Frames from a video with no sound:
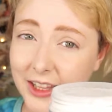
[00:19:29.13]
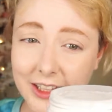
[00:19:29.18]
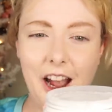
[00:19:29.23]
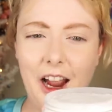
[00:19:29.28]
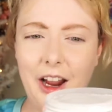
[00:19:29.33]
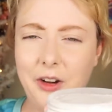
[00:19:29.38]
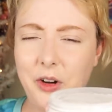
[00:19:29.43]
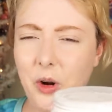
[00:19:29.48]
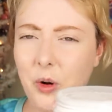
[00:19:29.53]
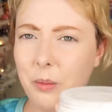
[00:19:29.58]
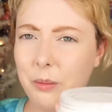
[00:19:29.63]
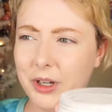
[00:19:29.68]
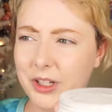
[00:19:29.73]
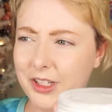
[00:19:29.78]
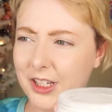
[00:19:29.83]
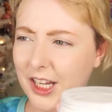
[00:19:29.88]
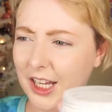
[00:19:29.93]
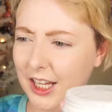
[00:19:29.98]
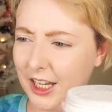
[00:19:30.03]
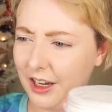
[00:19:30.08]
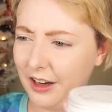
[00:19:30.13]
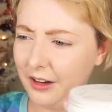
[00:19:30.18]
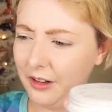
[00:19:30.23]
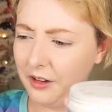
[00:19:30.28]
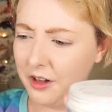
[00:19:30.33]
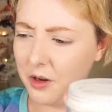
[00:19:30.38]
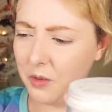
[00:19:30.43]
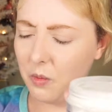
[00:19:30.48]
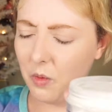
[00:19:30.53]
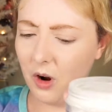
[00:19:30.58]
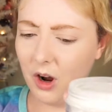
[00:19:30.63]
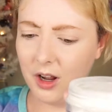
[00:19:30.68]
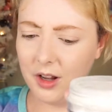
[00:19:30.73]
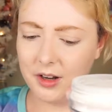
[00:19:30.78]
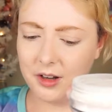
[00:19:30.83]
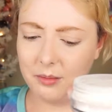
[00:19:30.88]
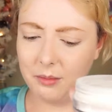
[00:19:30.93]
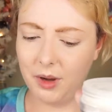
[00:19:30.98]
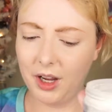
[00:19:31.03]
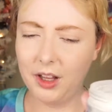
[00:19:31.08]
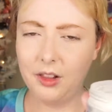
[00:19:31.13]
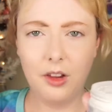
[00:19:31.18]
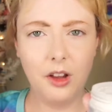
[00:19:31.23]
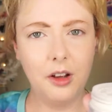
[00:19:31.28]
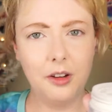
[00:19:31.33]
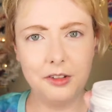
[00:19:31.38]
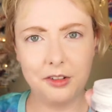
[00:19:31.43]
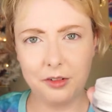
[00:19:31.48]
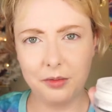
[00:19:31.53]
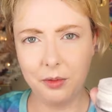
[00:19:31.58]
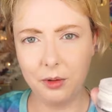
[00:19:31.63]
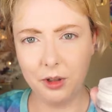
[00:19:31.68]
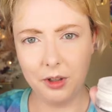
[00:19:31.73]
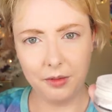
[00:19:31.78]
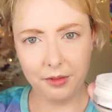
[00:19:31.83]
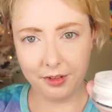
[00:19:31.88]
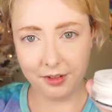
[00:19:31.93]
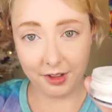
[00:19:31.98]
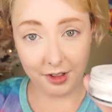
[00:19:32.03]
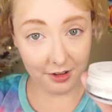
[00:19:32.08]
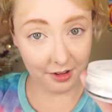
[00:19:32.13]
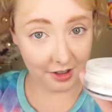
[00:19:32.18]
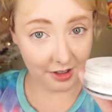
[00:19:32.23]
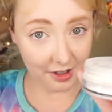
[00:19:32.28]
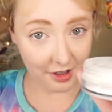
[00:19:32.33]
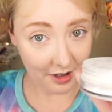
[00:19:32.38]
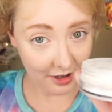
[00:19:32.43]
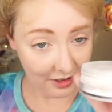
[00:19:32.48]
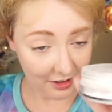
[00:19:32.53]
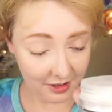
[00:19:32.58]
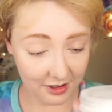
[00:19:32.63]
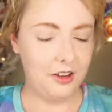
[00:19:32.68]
I don't particularly want my lungs full of silica.